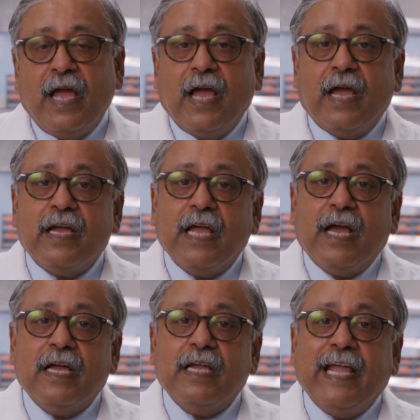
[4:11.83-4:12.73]

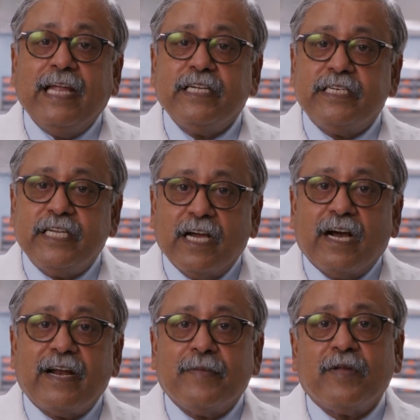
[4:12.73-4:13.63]

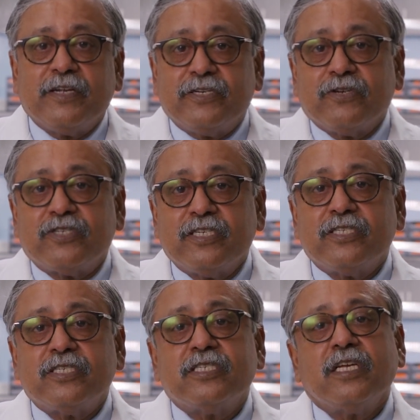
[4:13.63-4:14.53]
ATTR
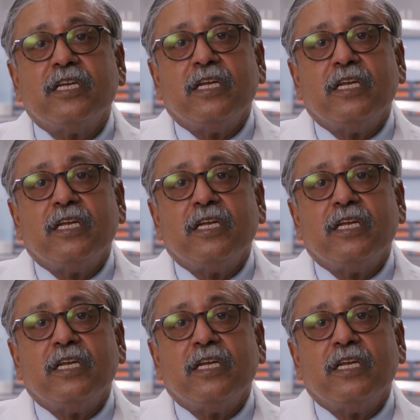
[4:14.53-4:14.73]
amyloidosis,